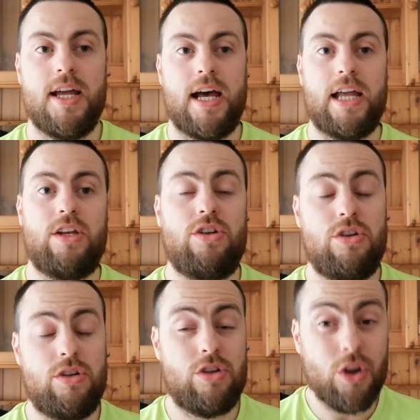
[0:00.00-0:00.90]
I
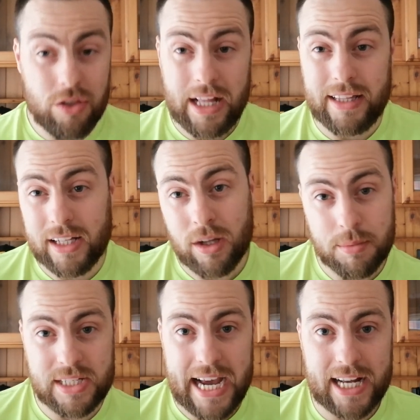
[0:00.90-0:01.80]
do think they'll come
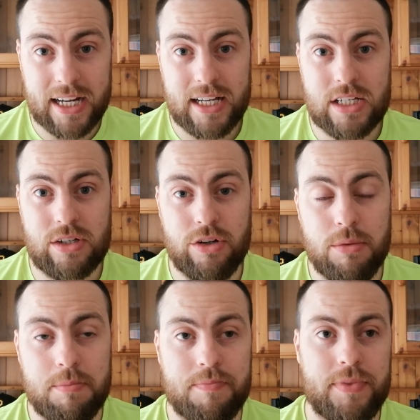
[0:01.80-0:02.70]
second in this
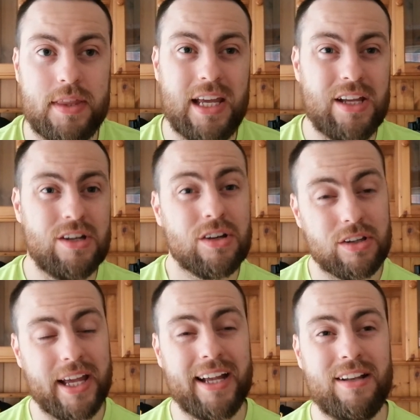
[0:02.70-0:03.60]
group.
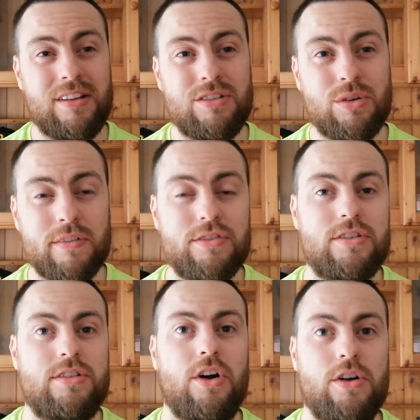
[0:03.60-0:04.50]
They sort of
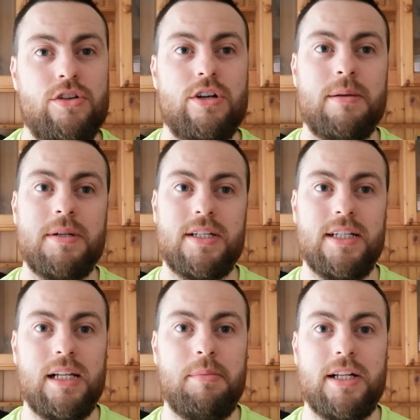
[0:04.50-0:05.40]
start tournaments a
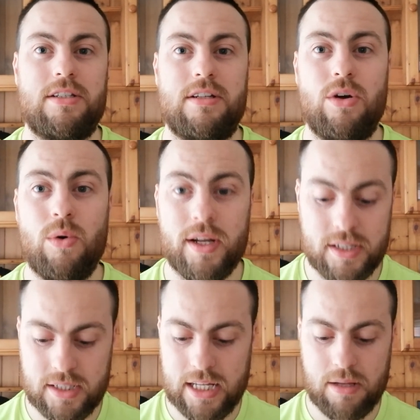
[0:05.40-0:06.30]
little bit slow, and as I
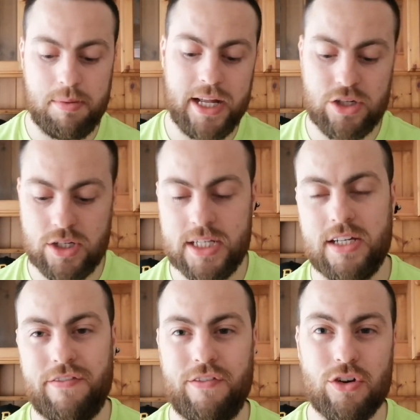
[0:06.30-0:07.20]
said, they're playing
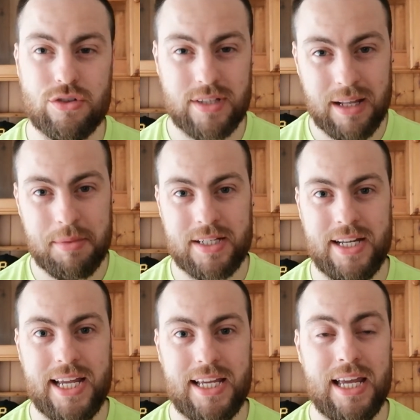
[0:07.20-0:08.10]
Tunisia first. That'll be a
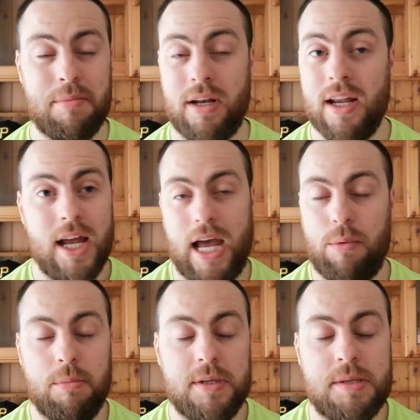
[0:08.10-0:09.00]
tight game, and I
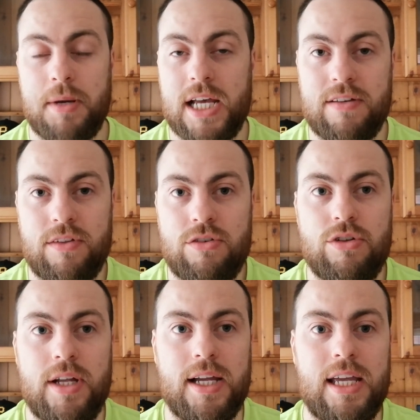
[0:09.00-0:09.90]
wouldn't be surprised if they drew
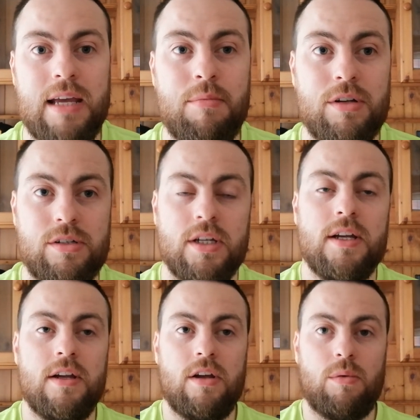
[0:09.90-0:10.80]
that game, which
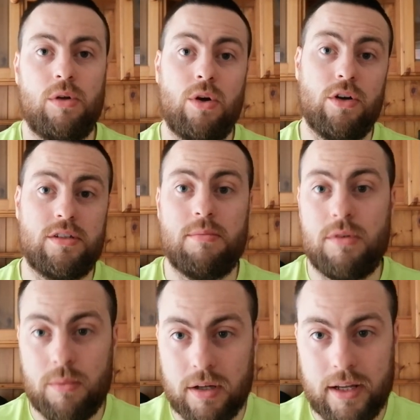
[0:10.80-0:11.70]
will cost them
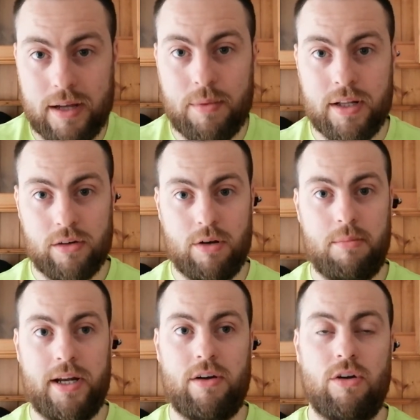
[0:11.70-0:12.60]
to win the group
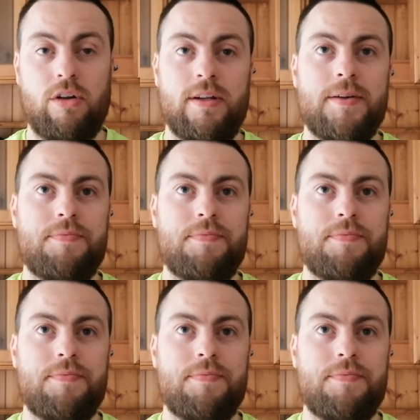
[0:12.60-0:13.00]
later on.